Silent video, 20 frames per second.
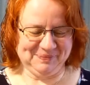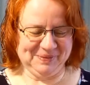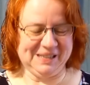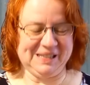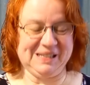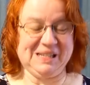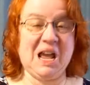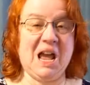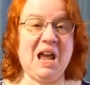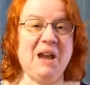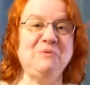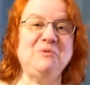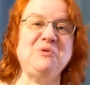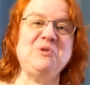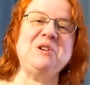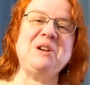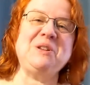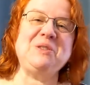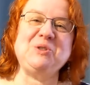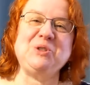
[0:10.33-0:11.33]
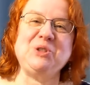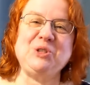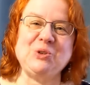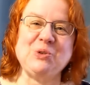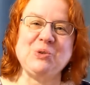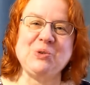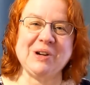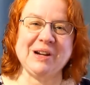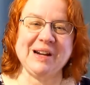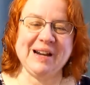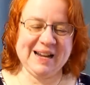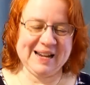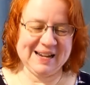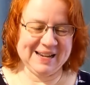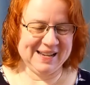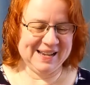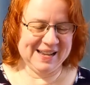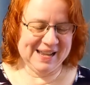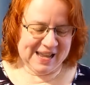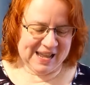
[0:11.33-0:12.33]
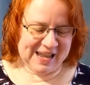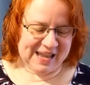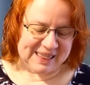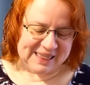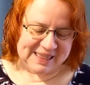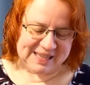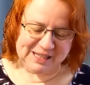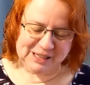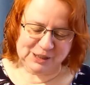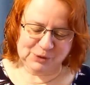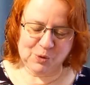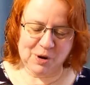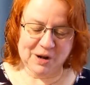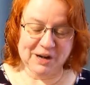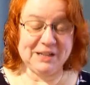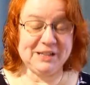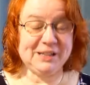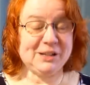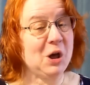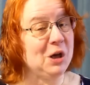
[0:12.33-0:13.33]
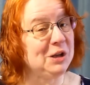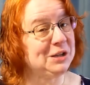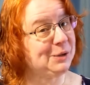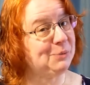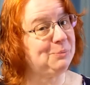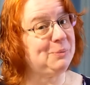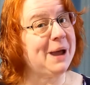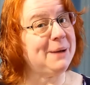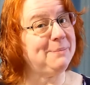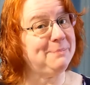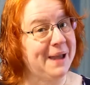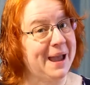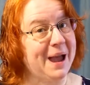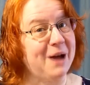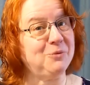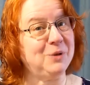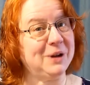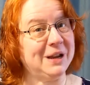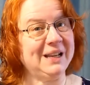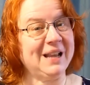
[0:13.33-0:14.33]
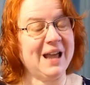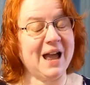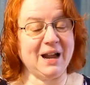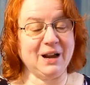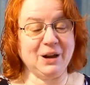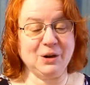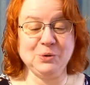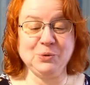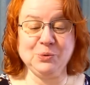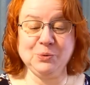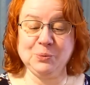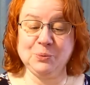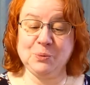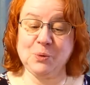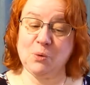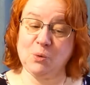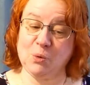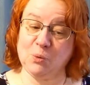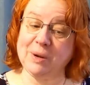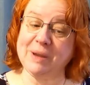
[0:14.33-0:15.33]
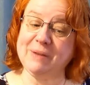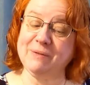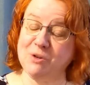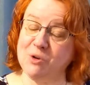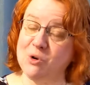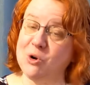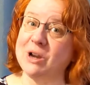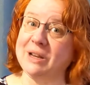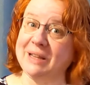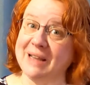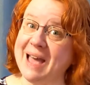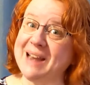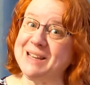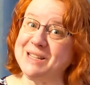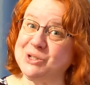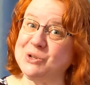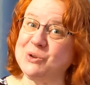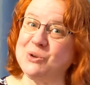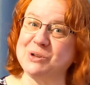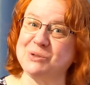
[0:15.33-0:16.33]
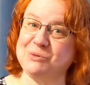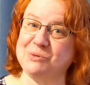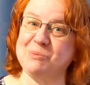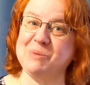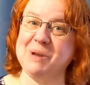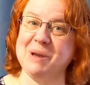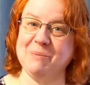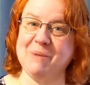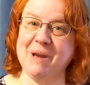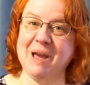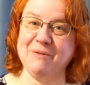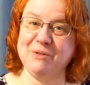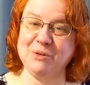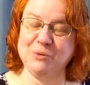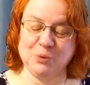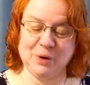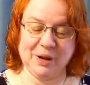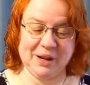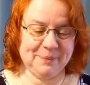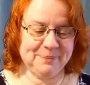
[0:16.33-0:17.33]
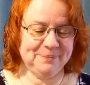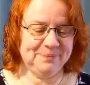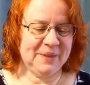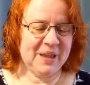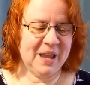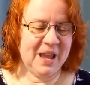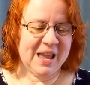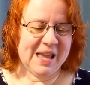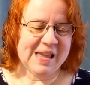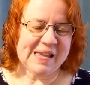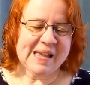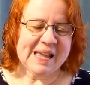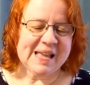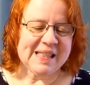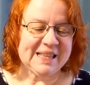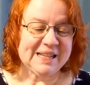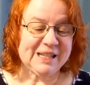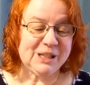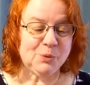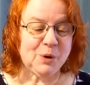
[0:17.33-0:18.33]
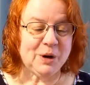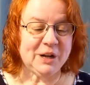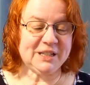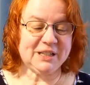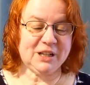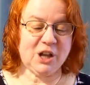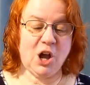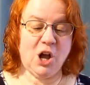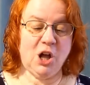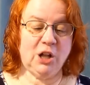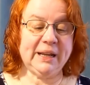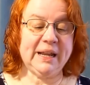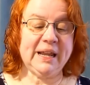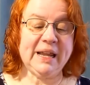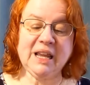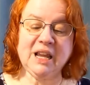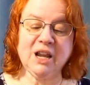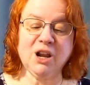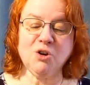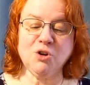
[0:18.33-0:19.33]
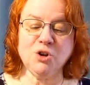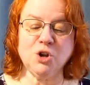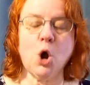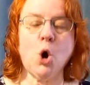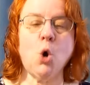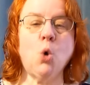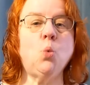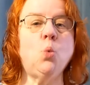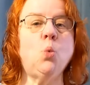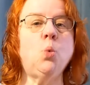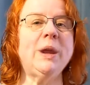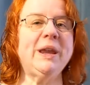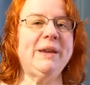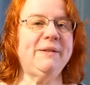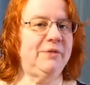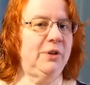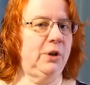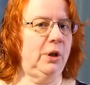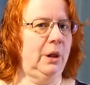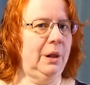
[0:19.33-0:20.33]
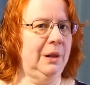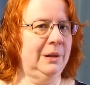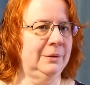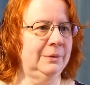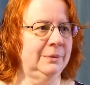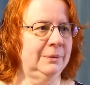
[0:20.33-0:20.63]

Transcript: It's time for another story. This one is also by Matt Whitlock, whom we've heard a lot of stories from him, haven't we? This one is called Hear No Weevil.